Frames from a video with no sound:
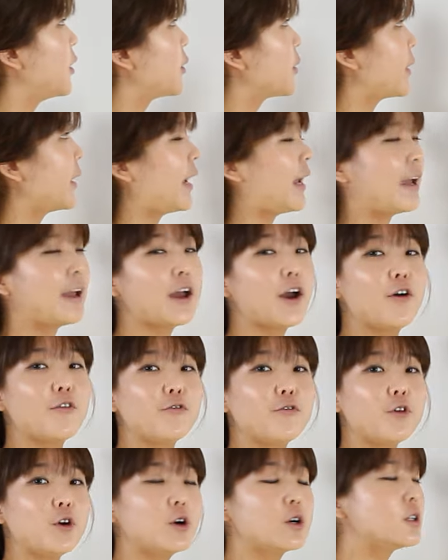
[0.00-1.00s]
Okay,
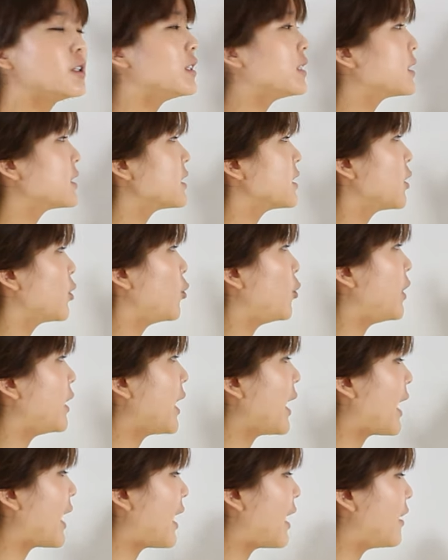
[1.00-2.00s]
first we
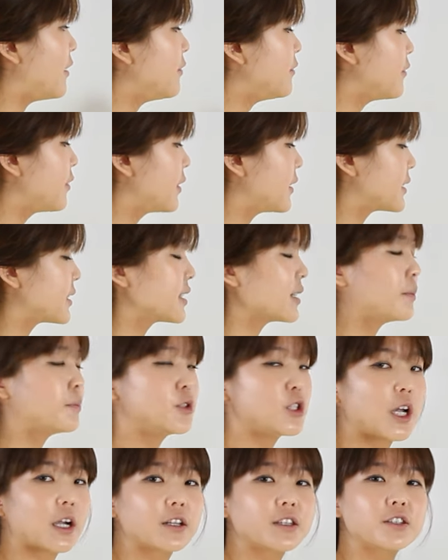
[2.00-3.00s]
have the
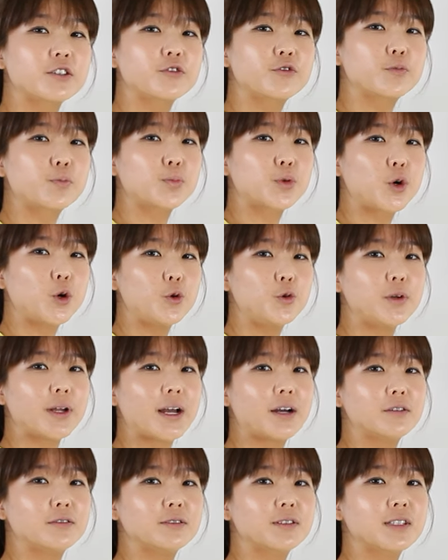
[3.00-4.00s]
subjective
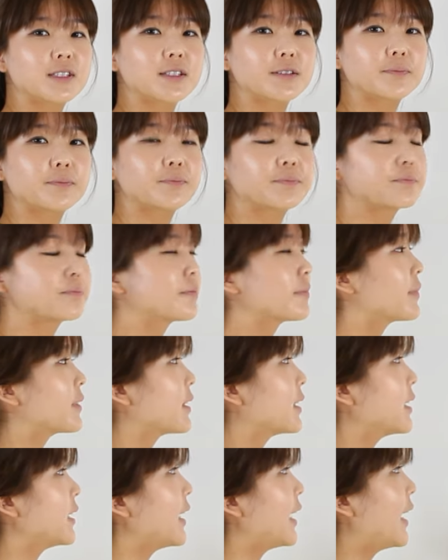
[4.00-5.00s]
pronouns.
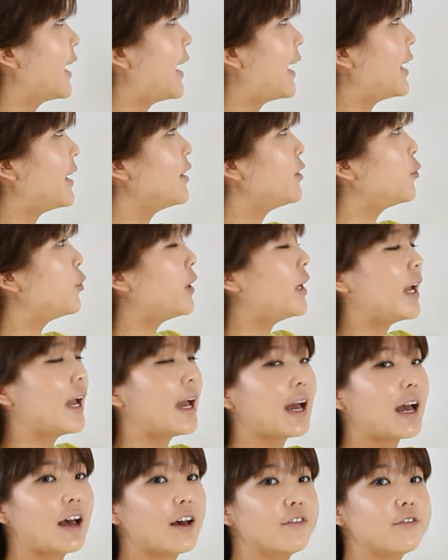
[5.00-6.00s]
And we
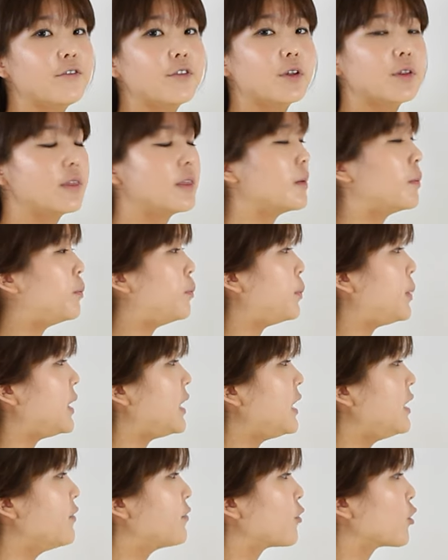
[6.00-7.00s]
have the
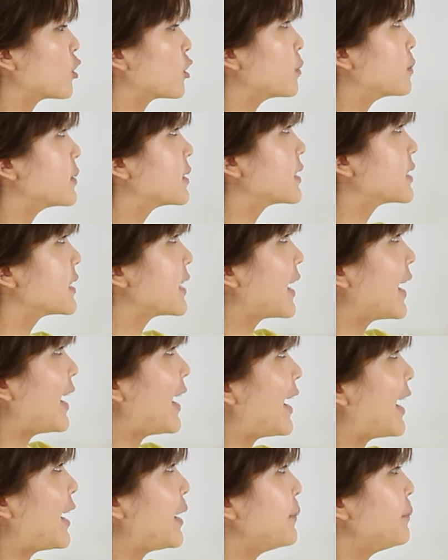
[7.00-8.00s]
be verbs,
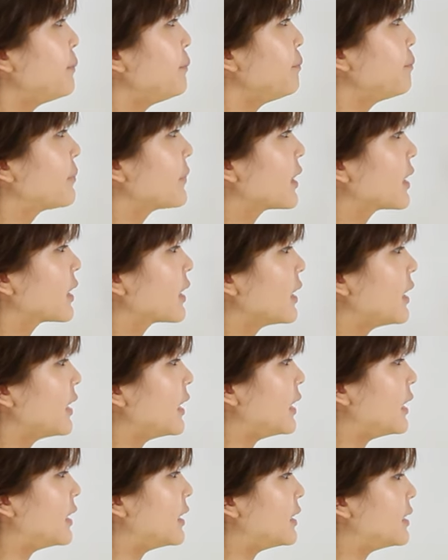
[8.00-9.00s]
am,
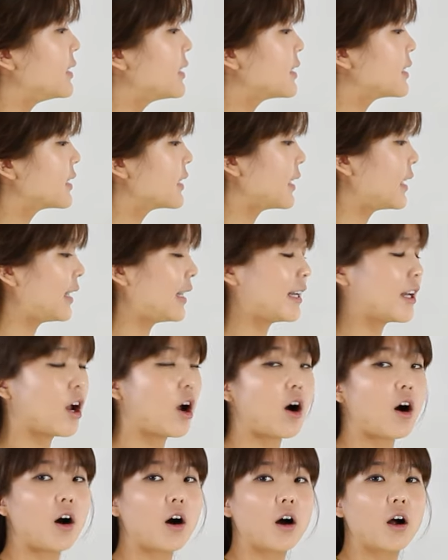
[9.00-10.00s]
is, and
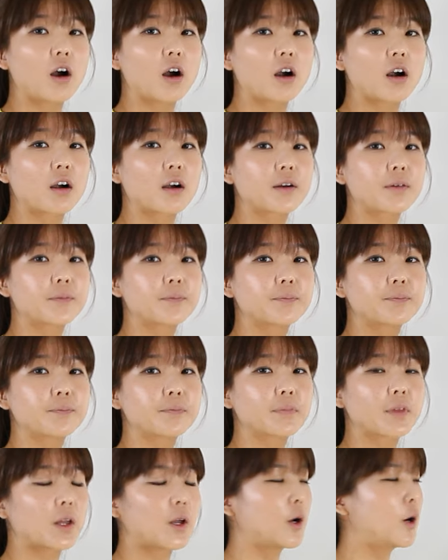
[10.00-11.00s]
are.
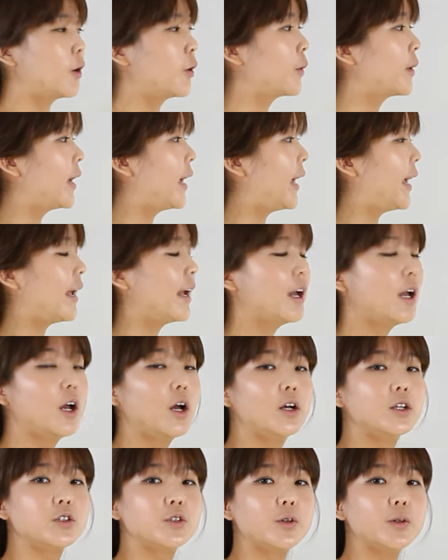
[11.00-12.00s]
Okay,
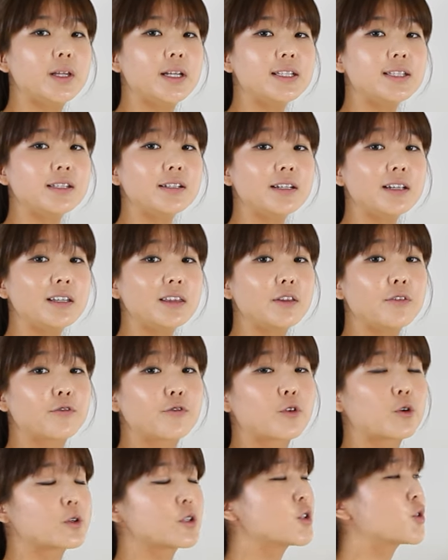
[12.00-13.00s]
so let's look at the
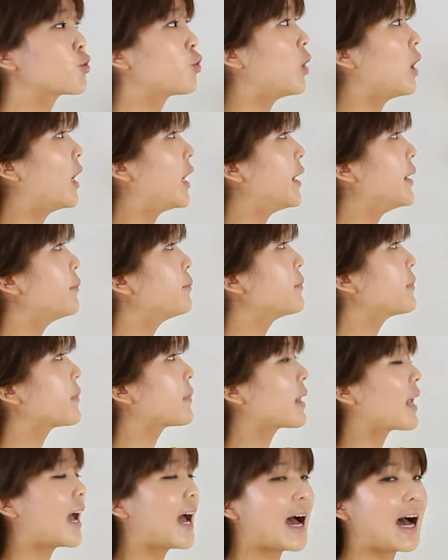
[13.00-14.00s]
first one,
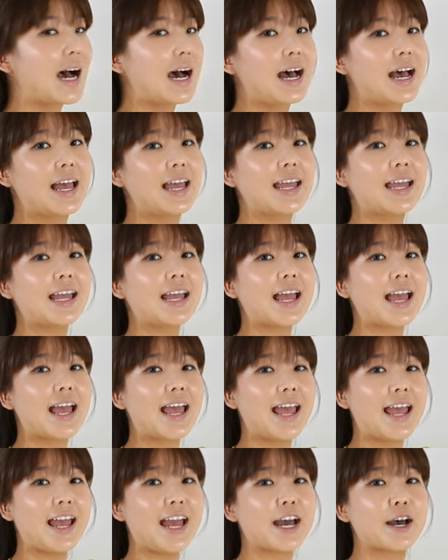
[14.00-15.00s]
I
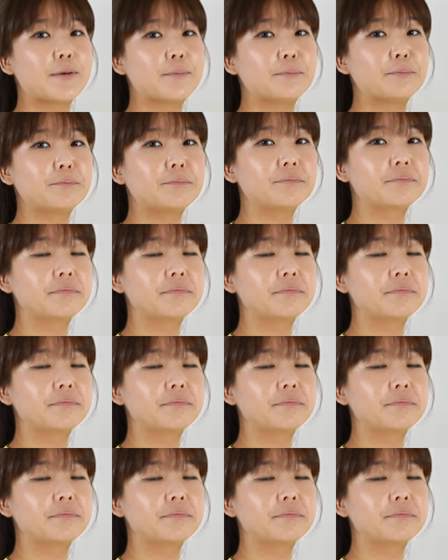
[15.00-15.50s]
am.